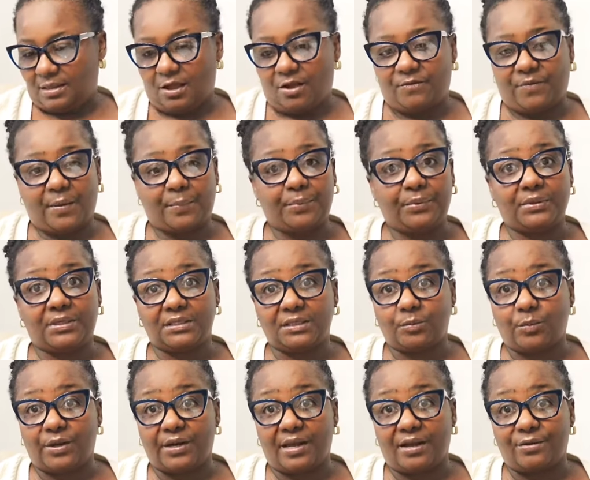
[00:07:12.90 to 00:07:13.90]
Now, if I put
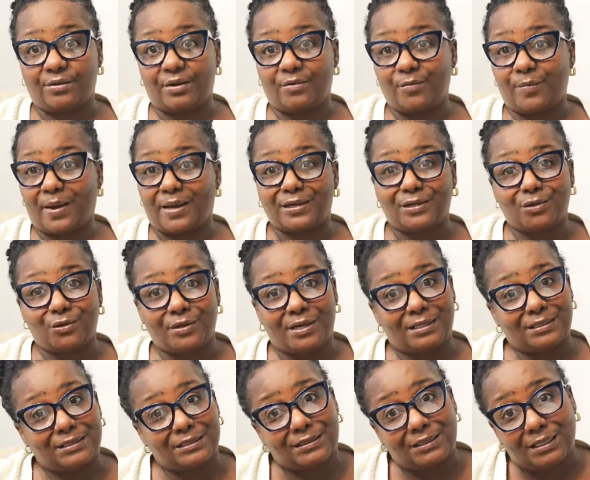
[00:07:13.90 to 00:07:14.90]
this one out, everybody know
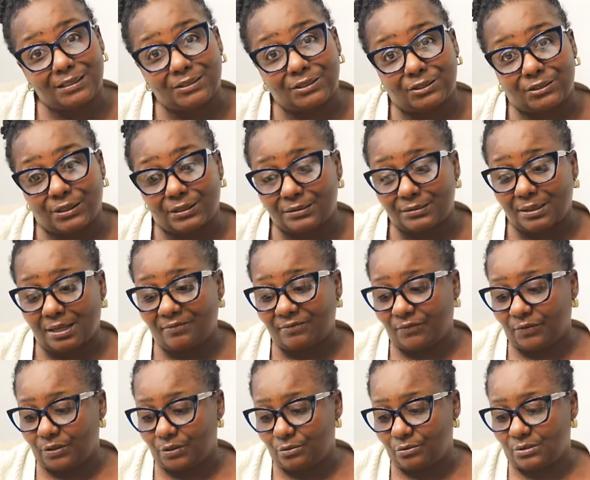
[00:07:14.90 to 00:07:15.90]
not to touch it. It's not
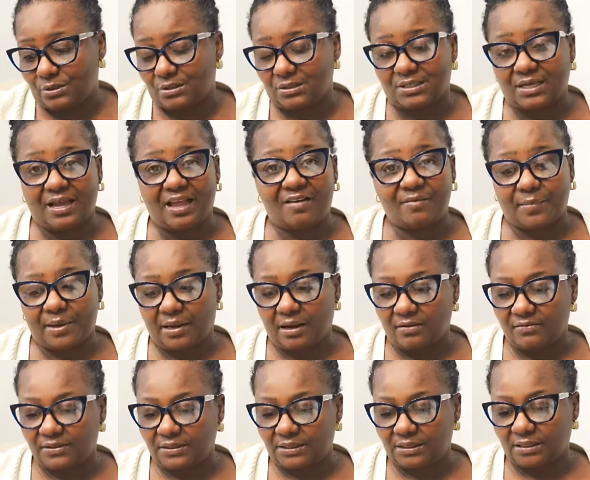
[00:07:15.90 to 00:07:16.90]
for use because I have my
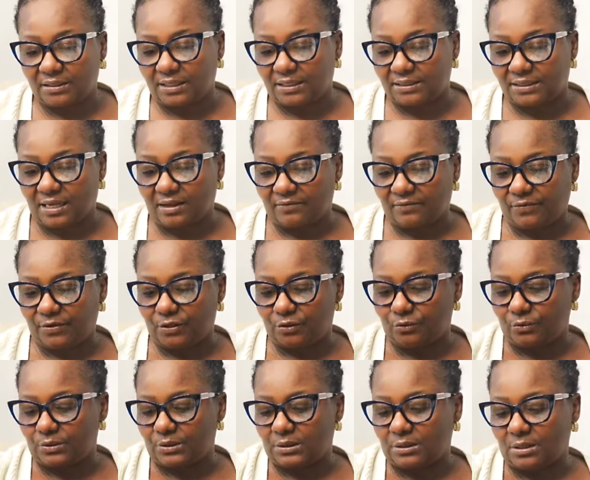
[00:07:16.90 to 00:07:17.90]
other set that's not for
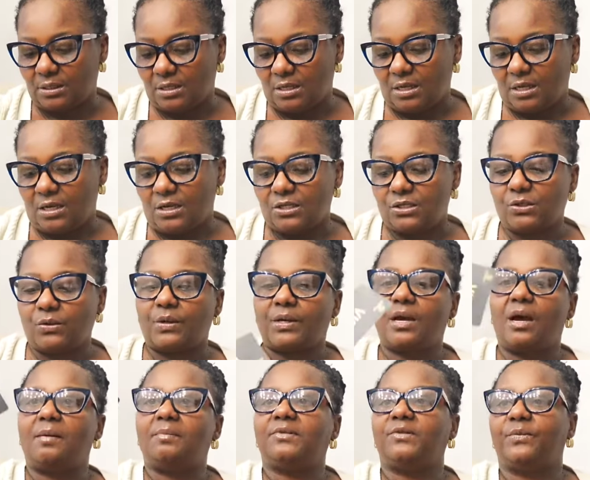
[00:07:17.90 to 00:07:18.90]
use. So
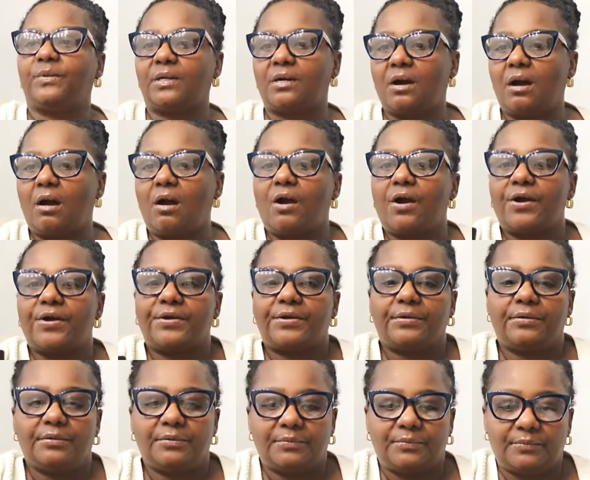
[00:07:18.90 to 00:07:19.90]
it comes with a card,
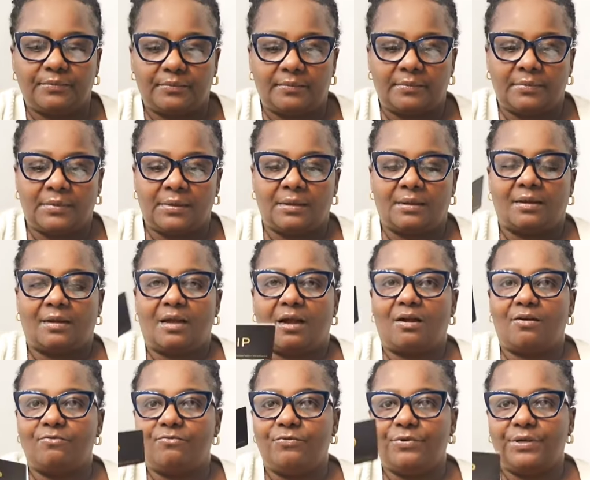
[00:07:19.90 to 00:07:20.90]

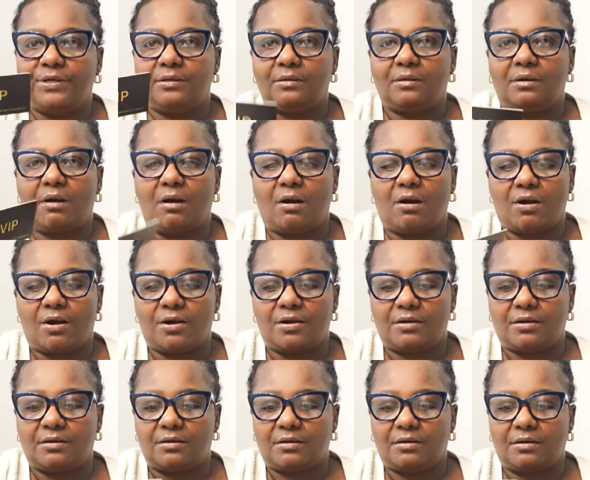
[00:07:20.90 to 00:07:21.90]
a real
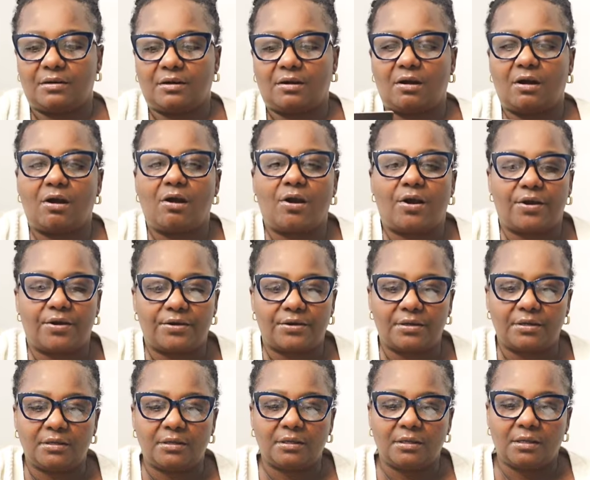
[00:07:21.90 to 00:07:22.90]
hard
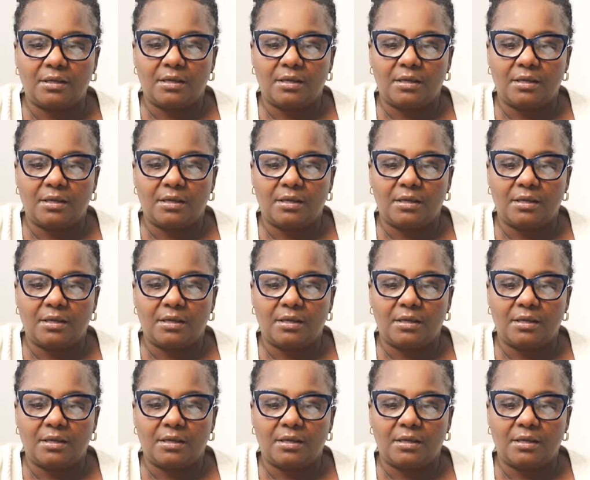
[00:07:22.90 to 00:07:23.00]
card.